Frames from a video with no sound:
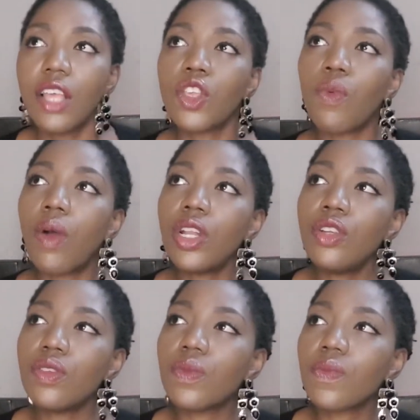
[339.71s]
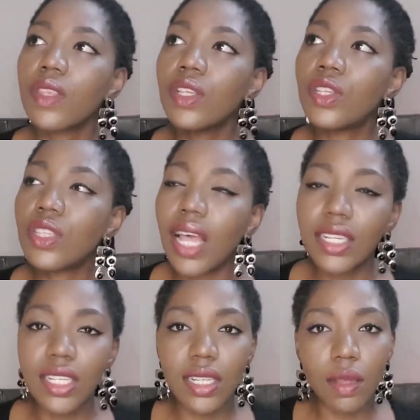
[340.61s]
you want to
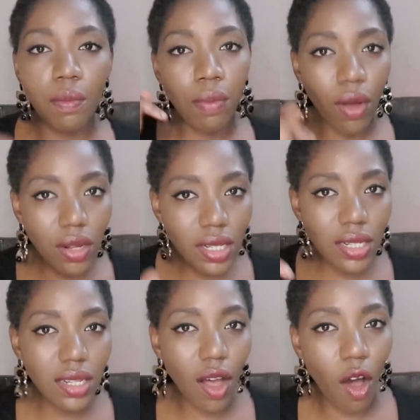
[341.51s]
search the post